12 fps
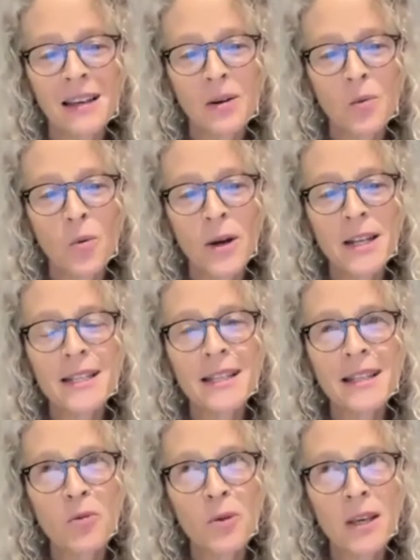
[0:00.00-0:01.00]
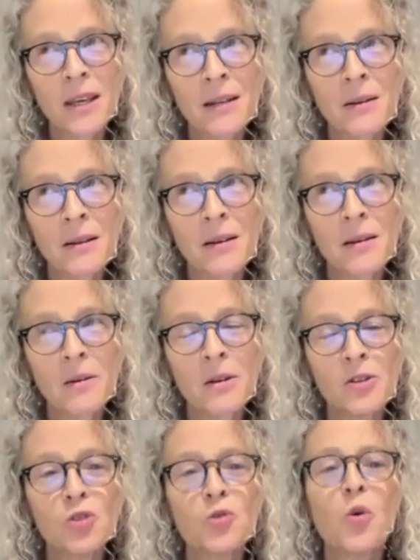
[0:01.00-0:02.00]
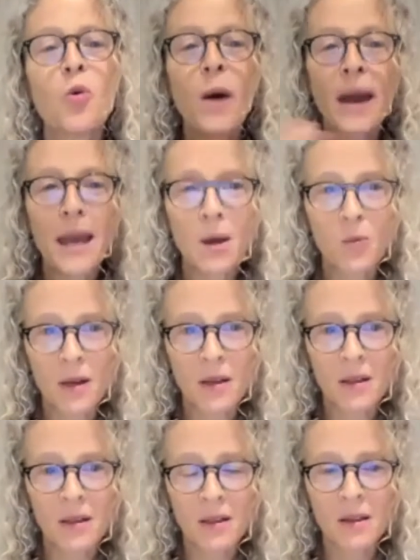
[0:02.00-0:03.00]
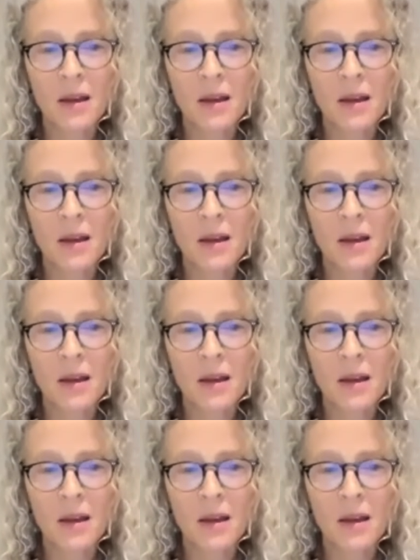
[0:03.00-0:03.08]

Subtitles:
what is it that we can do away with?